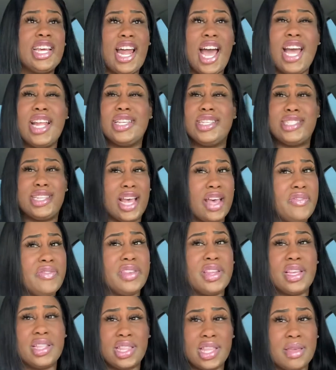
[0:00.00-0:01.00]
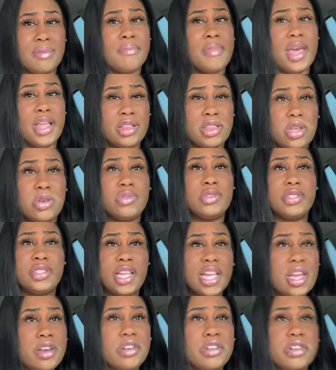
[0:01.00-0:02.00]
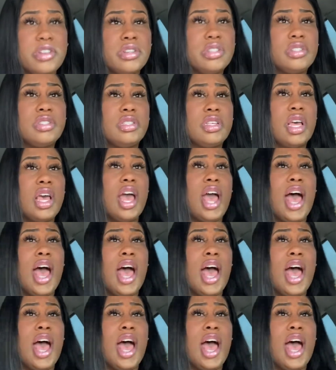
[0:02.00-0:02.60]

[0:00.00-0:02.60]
I definitely met those standards.